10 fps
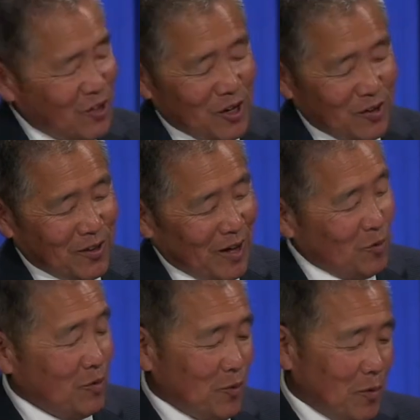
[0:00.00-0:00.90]
the end of that
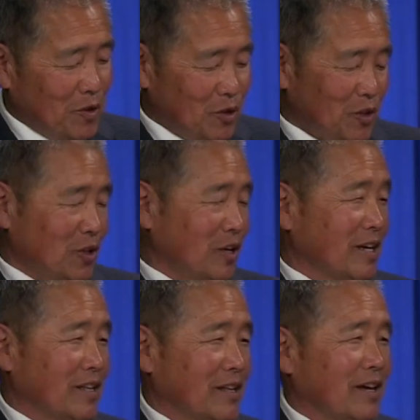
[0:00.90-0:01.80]
one, when we took a
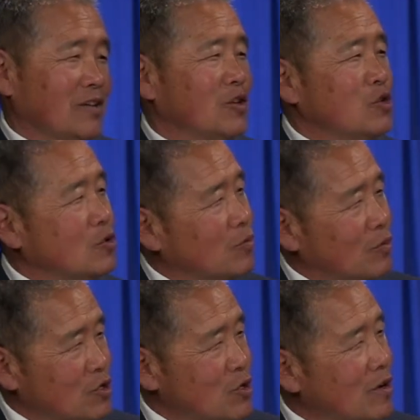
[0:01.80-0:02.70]
look at that, did you,
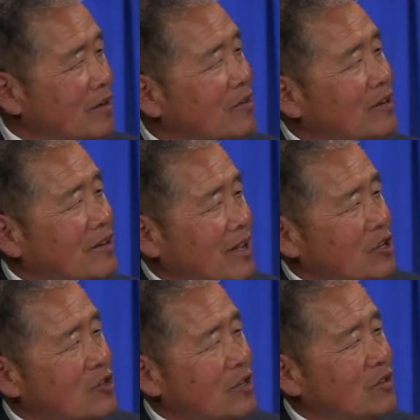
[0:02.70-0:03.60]
would you have to,
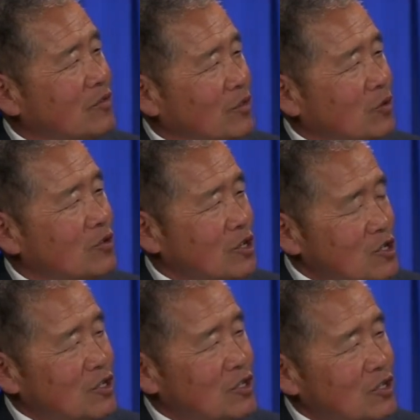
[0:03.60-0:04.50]
actually have to float
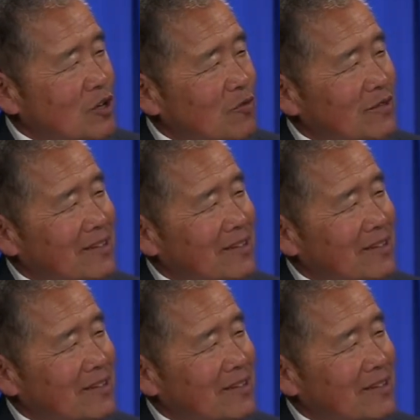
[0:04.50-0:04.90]
judging itself?